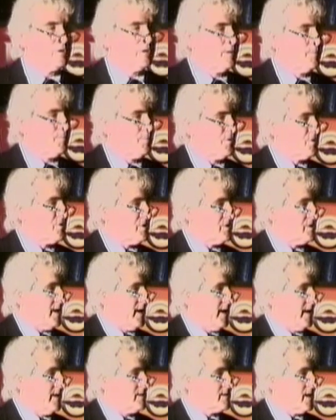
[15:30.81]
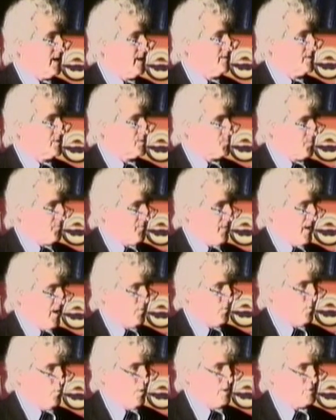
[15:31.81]
that a person takes on this
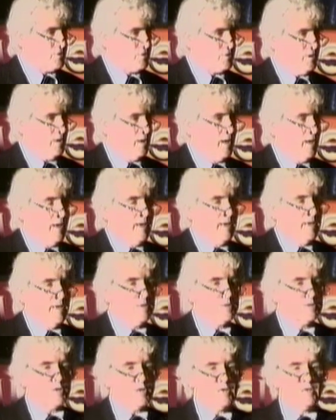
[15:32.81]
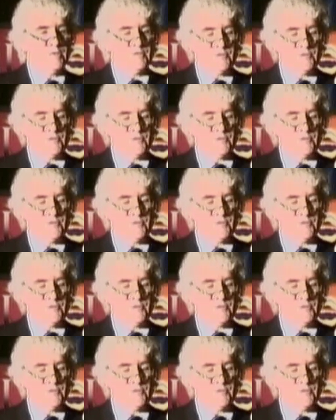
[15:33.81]
profound question is